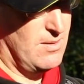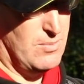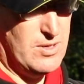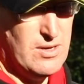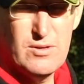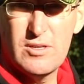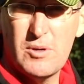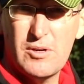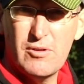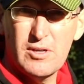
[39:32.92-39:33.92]
But you use
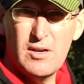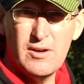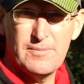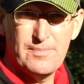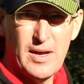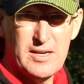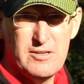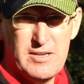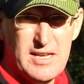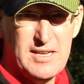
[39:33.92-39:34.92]
them on a rod and line. And
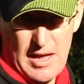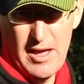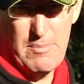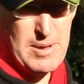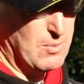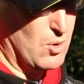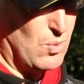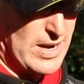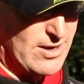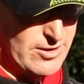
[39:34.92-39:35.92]
you need a bit more weight